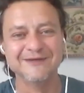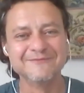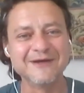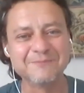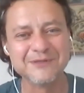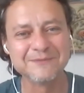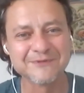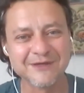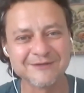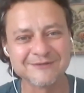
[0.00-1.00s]
When
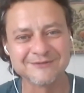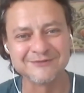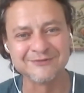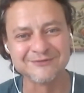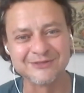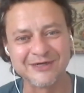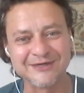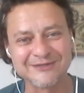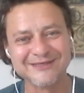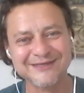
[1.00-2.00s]
people are on
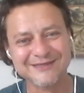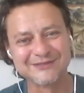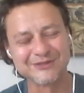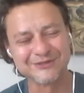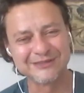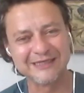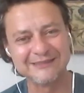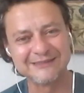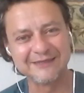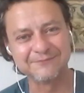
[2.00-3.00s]
drugs, so
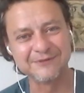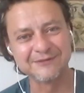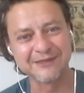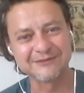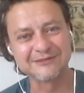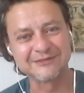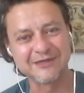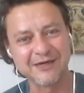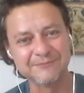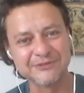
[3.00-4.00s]
they feel that the
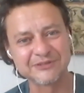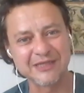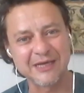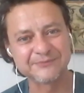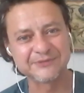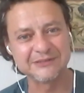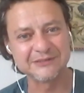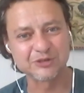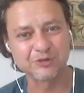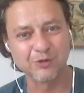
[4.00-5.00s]
time is lapsing
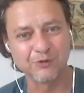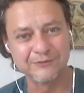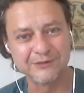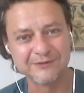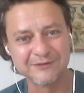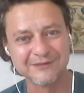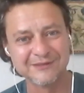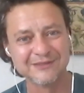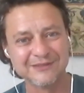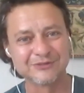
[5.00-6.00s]
slower.
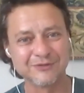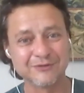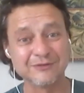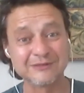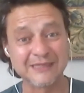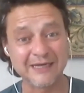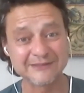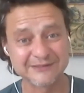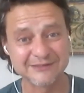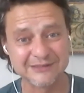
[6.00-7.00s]
So
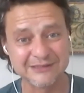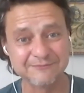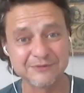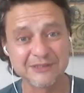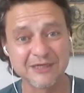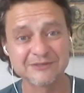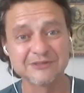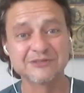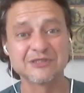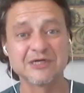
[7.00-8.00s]
that's the thing. Without
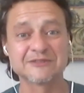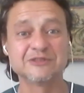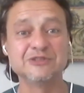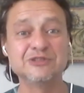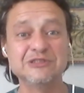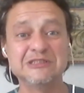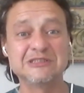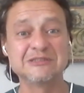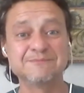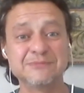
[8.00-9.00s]
the drugs, you need
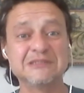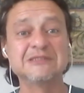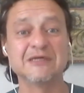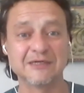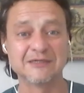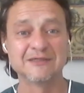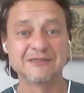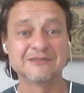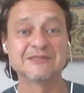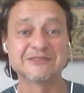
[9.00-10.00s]
to be there.
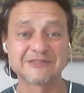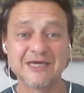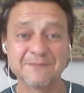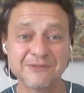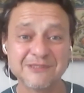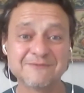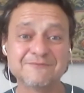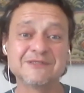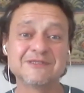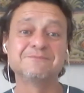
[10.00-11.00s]
This is happening
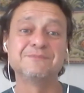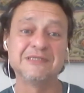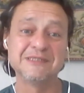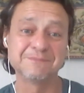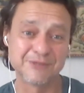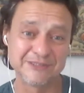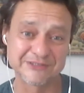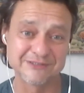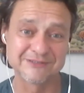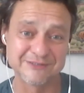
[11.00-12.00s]
with the being
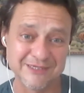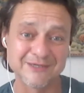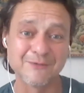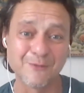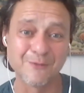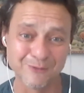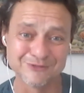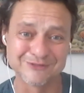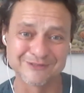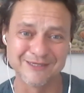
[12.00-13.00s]
present there all
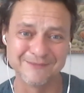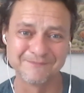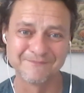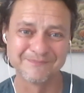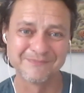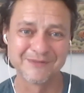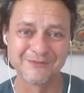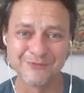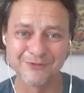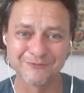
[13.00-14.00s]
the time.
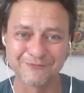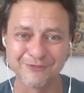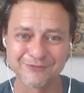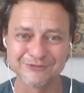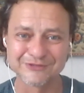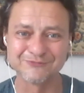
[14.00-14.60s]
Your focus